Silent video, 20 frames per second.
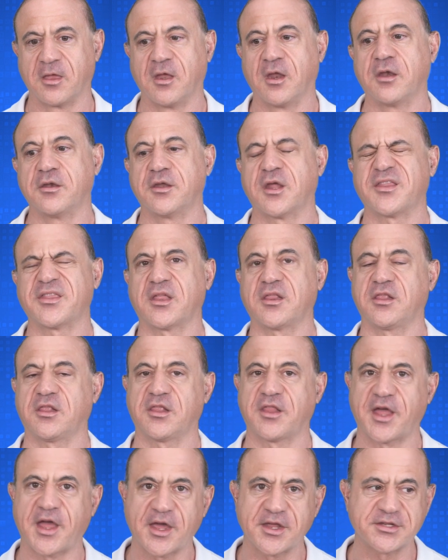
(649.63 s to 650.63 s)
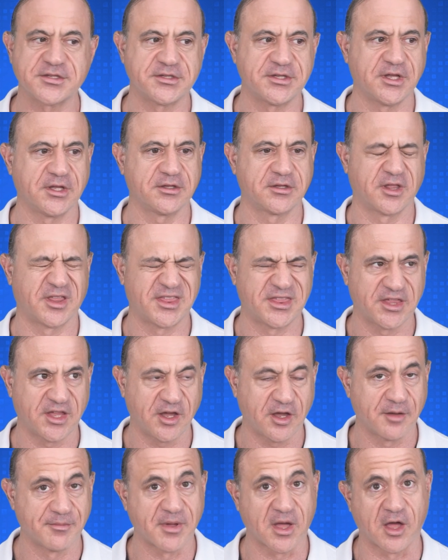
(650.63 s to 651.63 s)
Now, the last thing to
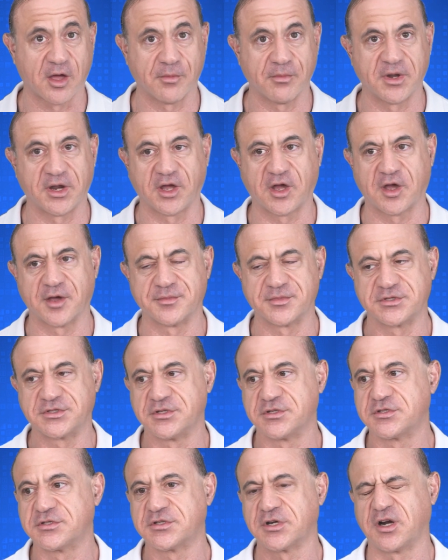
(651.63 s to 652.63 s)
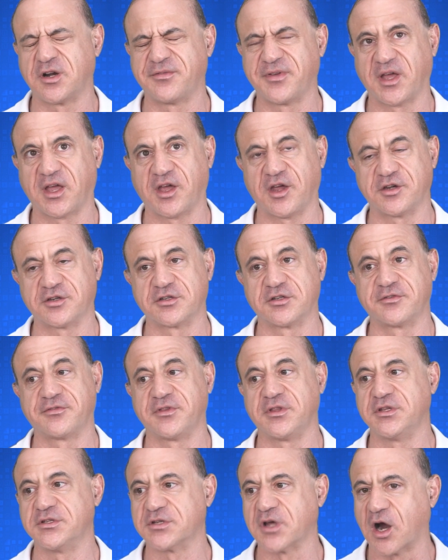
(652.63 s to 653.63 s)
think about when it comes to certifications for
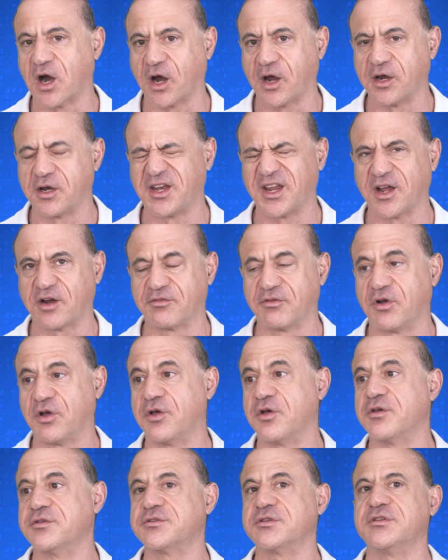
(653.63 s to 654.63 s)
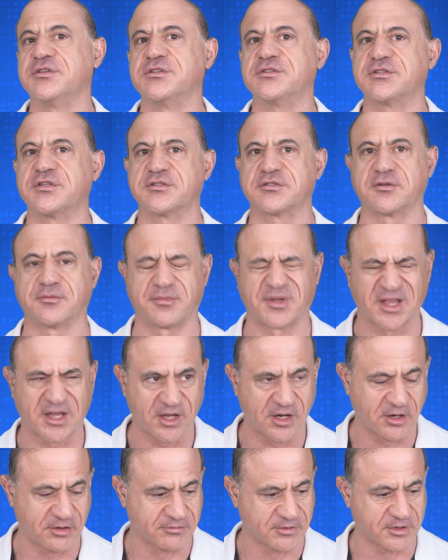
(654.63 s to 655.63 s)
these architect roles and these system
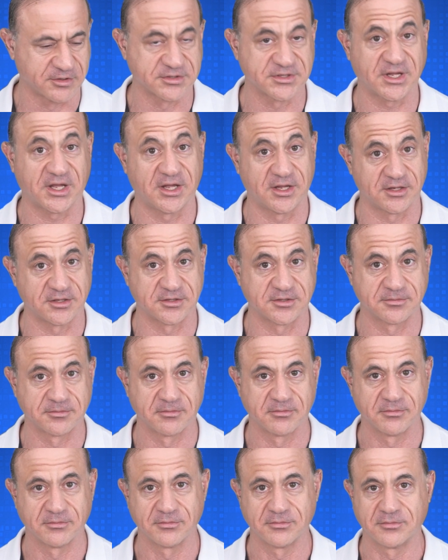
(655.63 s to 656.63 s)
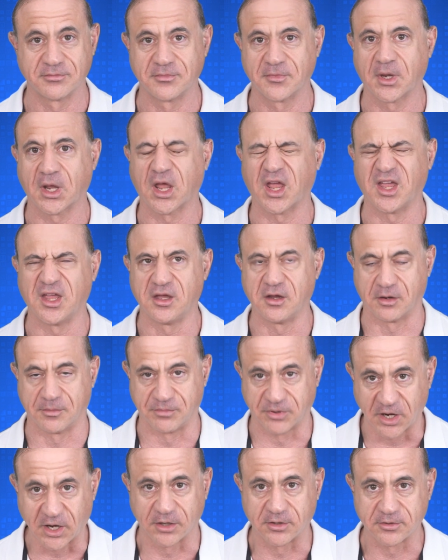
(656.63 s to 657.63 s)
planning roles is your
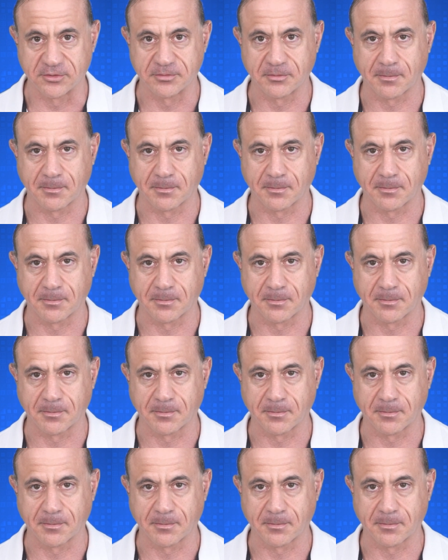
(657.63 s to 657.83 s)
brand.